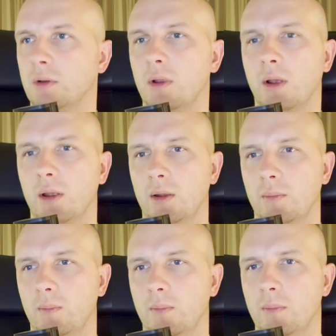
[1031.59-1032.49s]

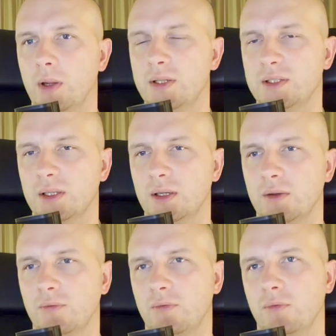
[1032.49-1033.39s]
Basically
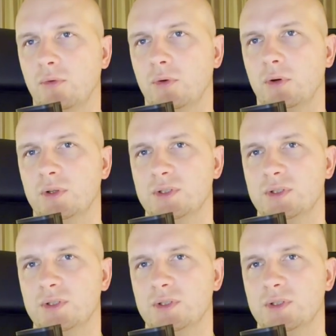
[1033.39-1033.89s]
for